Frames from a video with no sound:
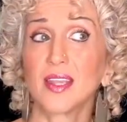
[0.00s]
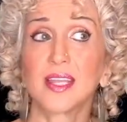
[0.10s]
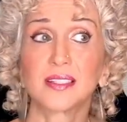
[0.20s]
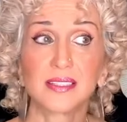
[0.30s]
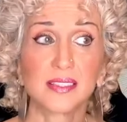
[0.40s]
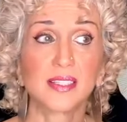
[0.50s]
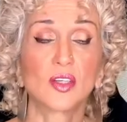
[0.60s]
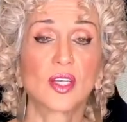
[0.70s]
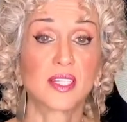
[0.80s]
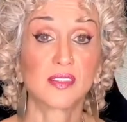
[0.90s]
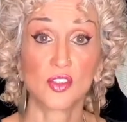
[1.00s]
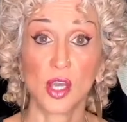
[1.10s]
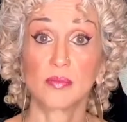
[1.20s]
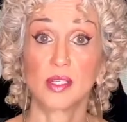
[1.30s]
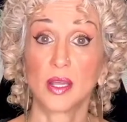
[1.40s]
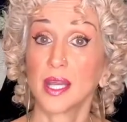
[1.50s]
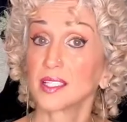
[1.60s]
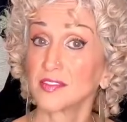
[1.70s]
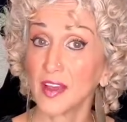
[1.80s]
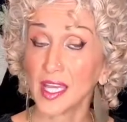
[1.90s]
it still gets the job done
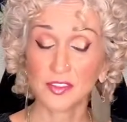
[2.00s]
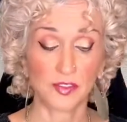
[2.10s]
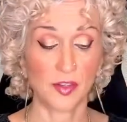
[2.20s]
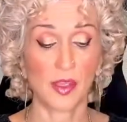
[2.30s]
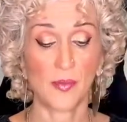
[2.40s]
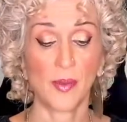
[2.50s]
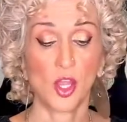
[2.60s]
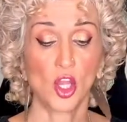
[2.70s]
as fast for them.